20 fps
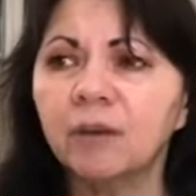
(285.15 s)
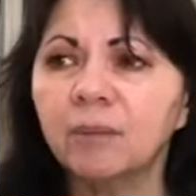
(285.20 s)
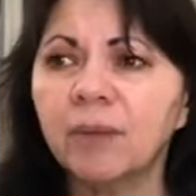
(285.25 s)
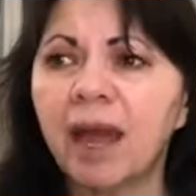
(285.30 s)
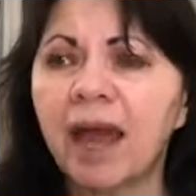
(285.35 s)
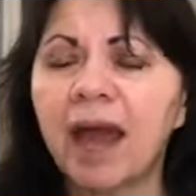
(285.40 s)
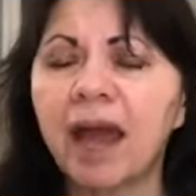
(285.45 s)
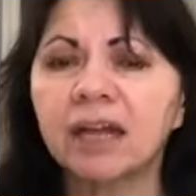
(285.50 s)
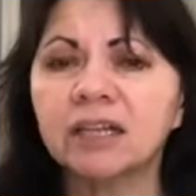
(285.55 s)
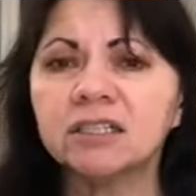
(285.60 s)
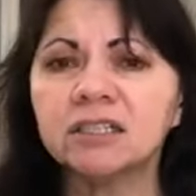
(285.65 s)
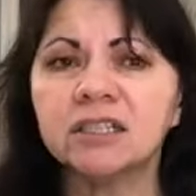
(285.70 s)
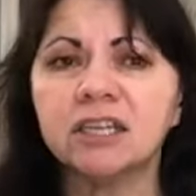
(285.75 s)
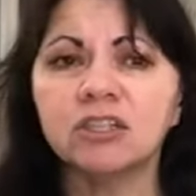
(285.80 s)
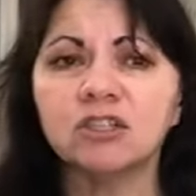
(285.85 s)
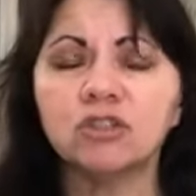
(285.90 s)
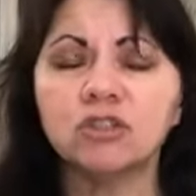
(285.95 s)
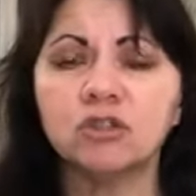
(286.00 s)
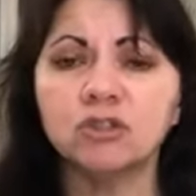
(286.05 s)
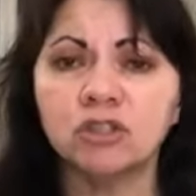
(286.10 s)

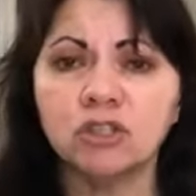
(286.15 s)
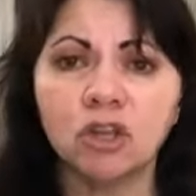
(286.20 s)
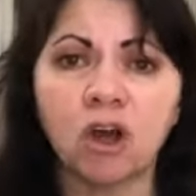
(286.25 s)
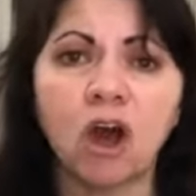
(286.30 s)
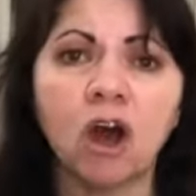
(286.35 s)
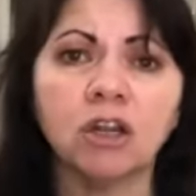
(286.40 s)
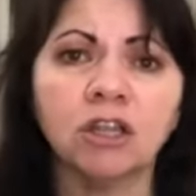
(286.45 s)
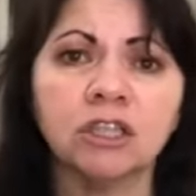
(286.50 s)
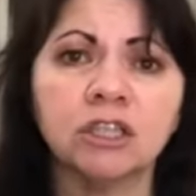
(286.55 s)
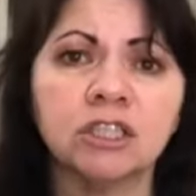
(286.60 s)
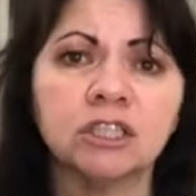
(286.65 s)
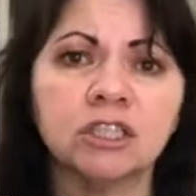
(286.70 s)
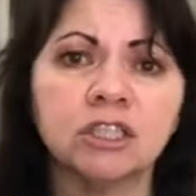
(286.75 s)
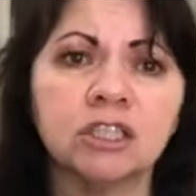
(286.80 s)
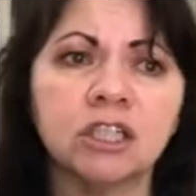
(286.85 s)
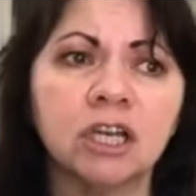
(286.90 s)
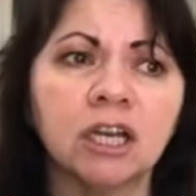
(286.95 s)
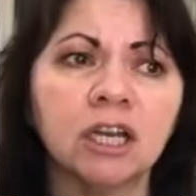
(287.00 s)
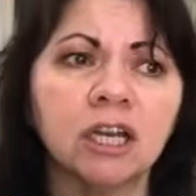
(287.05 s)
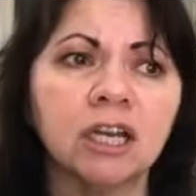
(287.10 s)
access to
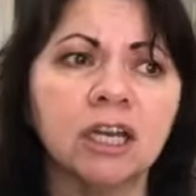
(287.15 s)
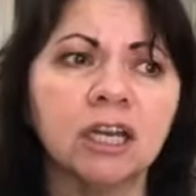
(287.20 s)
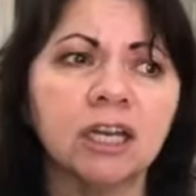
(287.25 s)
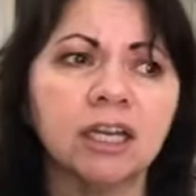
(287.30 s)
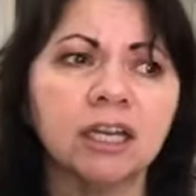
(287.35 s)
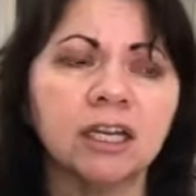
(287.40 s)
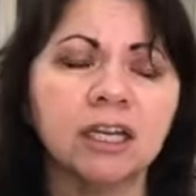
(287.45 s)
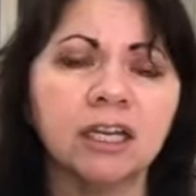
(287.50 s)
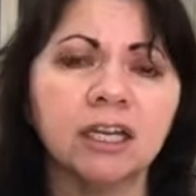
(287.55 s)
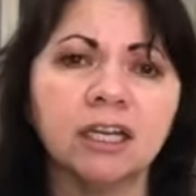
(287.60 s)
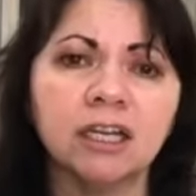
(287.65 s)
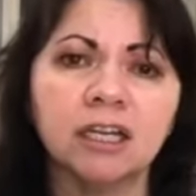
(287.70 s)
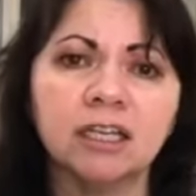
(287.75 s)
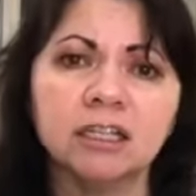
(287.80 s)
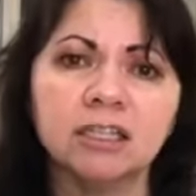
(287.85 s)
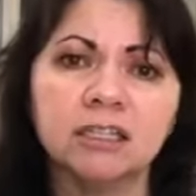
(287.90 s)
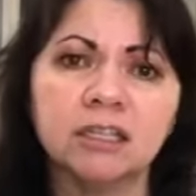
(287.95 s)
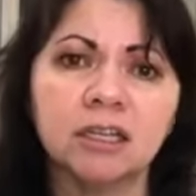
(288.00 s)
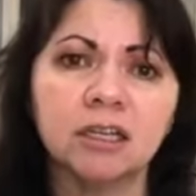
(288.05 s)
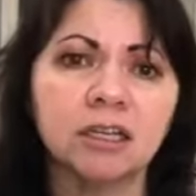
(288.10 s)
knowledge
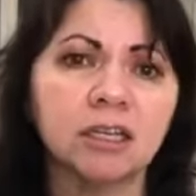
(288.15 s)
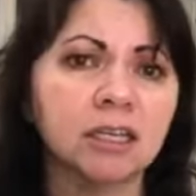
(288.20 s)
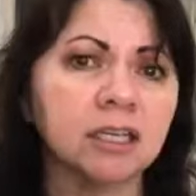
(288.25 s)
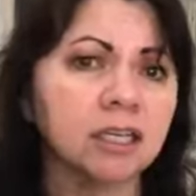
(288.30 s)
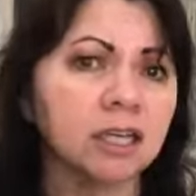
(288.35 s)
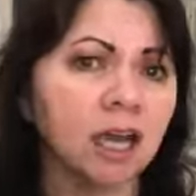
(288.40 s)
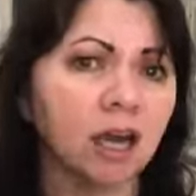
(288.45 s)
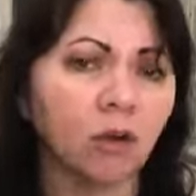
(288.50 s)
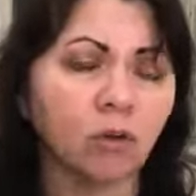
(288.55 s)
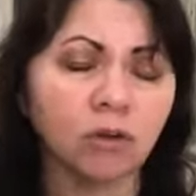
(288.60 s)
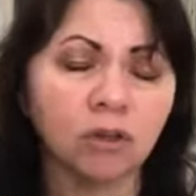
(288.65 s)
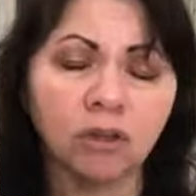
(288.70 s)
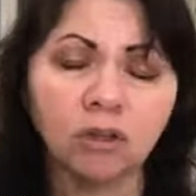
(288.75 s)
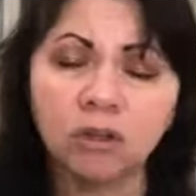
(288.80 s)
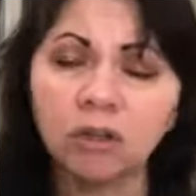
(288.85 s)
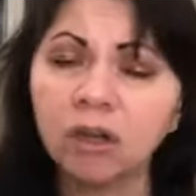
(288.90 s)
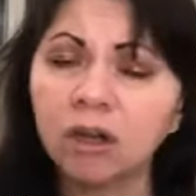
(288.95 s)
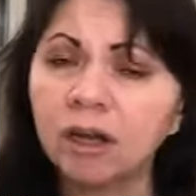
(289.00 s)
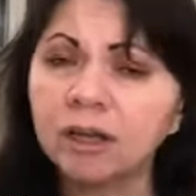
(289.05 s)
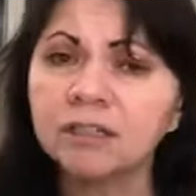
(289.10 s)
is a
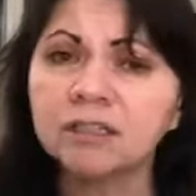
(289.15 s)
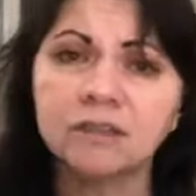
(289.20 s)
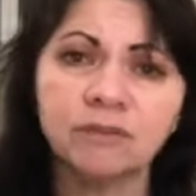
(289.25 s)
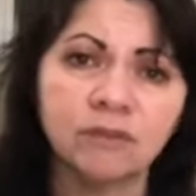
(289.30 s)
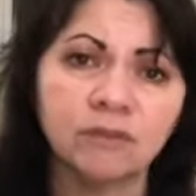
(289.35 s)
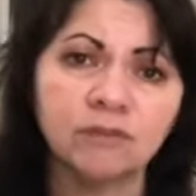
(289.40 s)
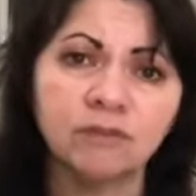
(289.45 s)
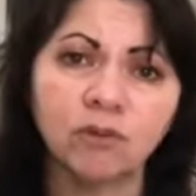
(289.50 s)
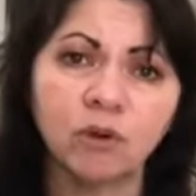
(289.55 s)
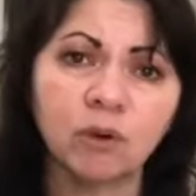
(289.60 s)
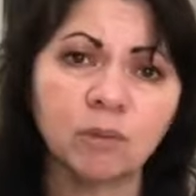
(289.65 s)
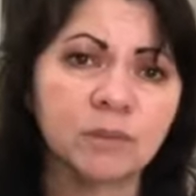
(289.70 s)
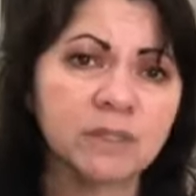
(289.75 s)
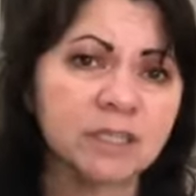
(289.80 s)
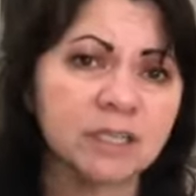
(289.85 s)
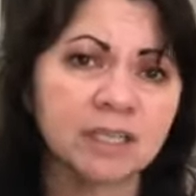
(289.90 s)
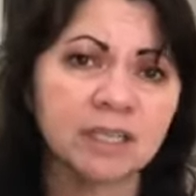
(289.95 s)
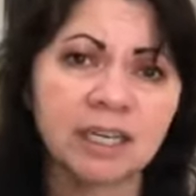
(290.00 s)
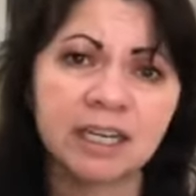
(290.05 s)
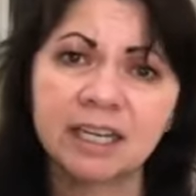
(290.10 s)
lot of different forms
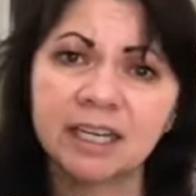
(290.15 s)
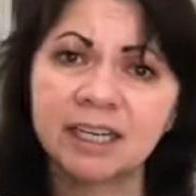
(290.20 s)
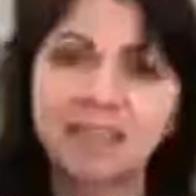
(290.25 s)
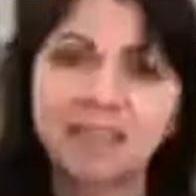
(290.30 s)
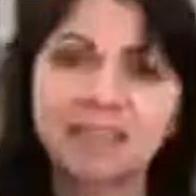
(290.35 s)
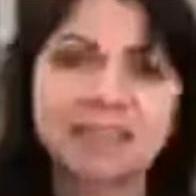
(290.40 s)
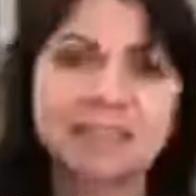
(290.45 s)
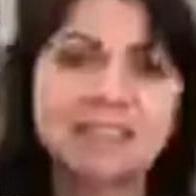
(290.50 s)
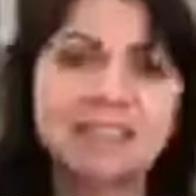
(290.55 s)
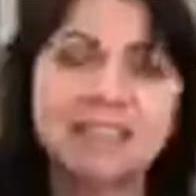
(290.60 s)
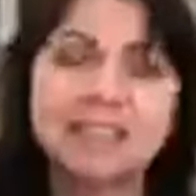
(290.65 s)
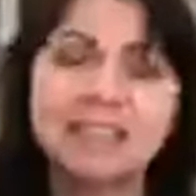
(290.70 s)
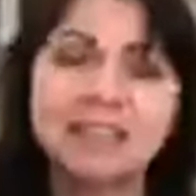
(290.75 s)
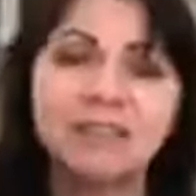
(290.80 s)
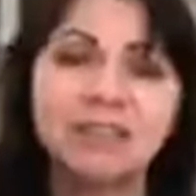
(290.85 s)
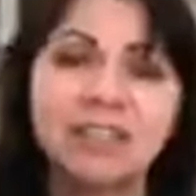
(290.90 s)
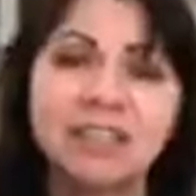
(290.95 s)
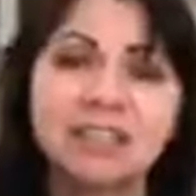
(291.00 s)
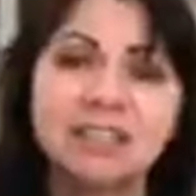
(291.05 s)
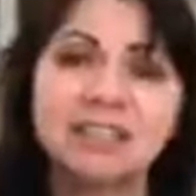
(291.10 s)
that didn't
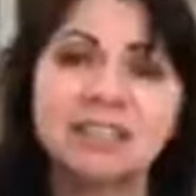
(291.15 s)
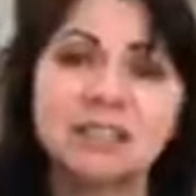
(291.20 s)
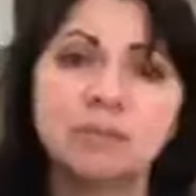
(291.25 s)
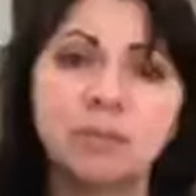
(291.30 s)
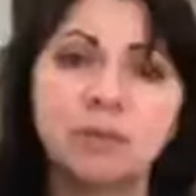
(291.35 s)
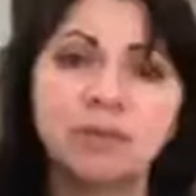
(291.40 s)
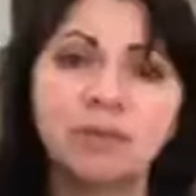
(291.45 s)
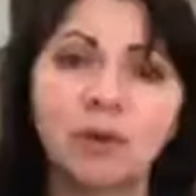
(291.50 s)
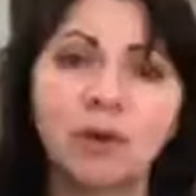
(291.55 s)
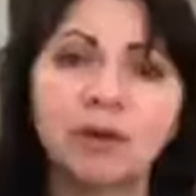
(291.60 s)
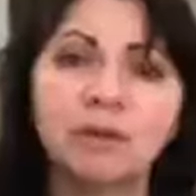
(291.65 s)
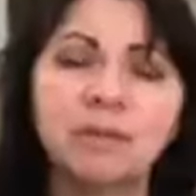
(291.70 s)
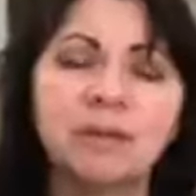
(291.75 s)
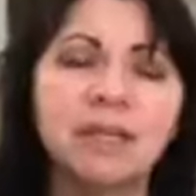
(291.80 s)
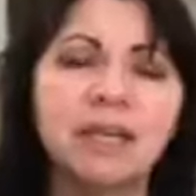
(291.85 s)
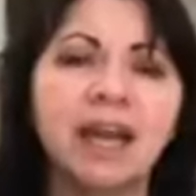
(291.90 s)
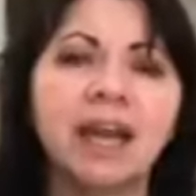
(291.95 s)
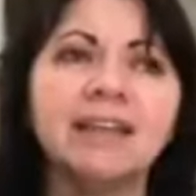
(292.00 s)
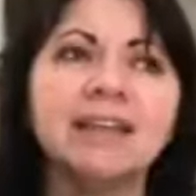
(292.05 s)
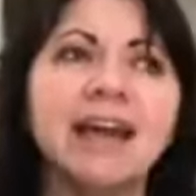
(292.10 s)
even exist before.
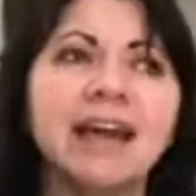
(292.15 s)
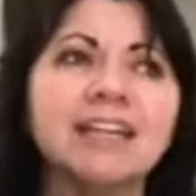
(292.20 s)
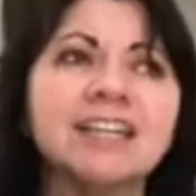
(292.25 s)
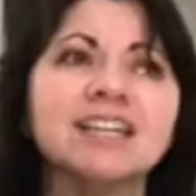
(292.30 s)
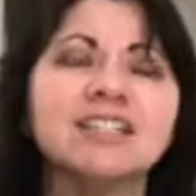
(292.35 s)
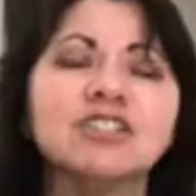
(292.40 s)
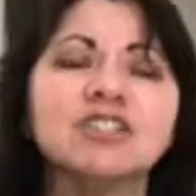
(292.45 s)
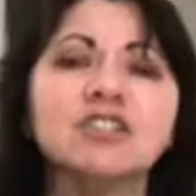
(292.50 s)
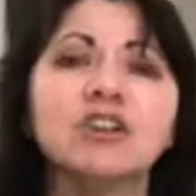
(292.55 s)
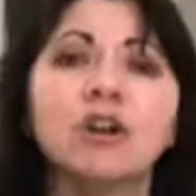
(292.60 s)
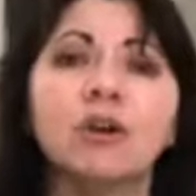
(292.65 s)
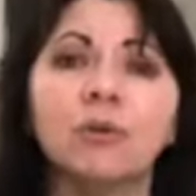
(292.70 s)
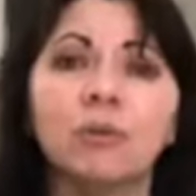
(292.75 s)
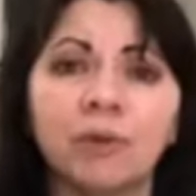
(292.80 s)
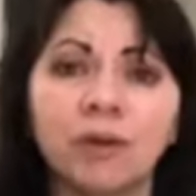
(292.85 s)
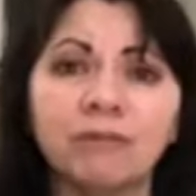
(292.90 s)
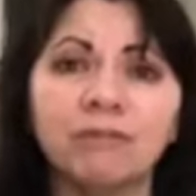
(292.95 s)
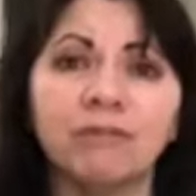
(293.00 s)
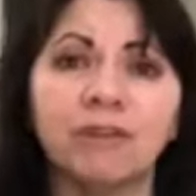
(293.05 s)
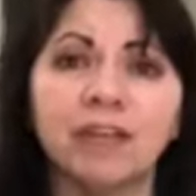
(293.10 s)
And that is
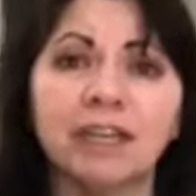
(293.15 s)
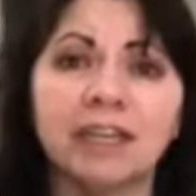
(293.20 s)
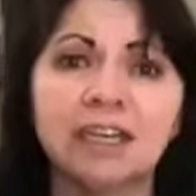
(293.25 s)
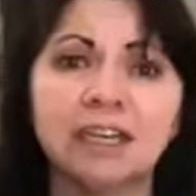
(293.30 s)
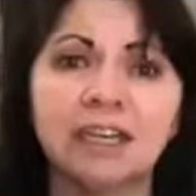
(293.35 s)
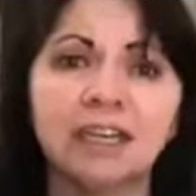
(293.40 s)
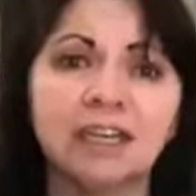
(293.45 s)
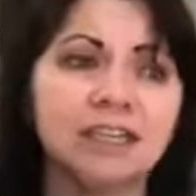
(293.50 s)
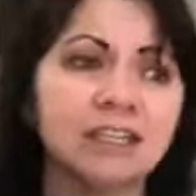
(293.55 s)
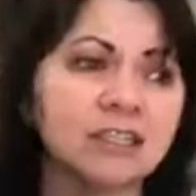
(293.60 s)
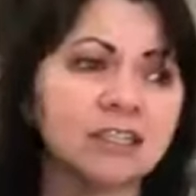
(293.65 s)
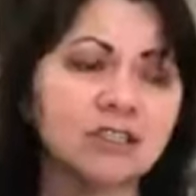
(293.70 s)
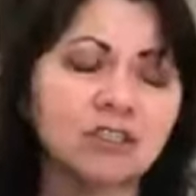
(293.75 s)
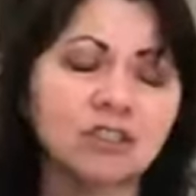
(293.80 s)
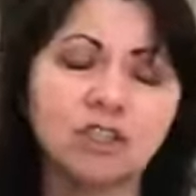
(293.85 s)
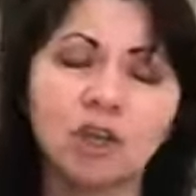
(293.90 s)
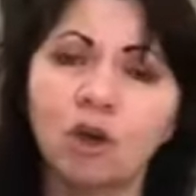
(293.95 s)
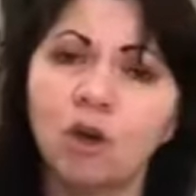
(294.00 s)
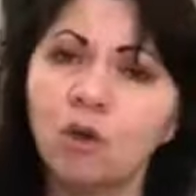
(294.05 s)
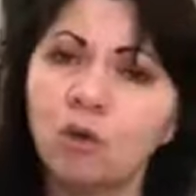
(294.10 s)
terrific. It is
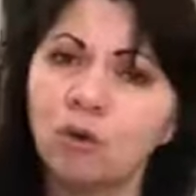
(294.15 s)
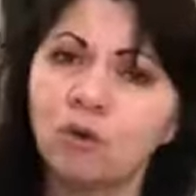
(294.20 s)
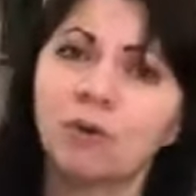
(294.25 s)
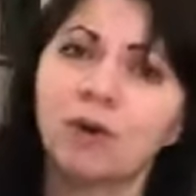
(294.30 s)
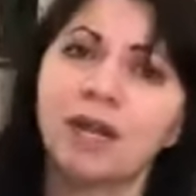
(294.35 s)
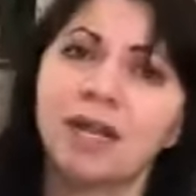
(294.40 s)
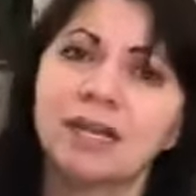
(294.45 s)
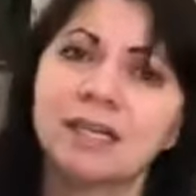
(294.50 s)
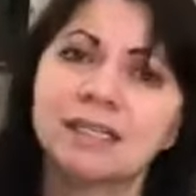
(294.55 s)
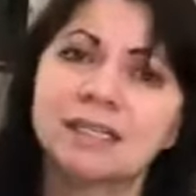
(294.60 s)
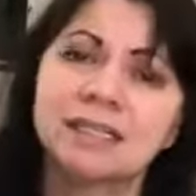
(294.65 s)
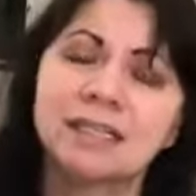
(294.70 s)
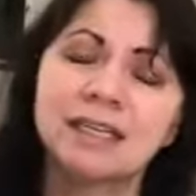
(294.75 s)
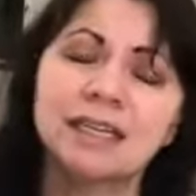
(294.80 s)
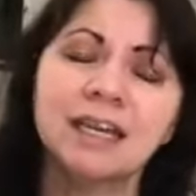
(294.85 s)
so great.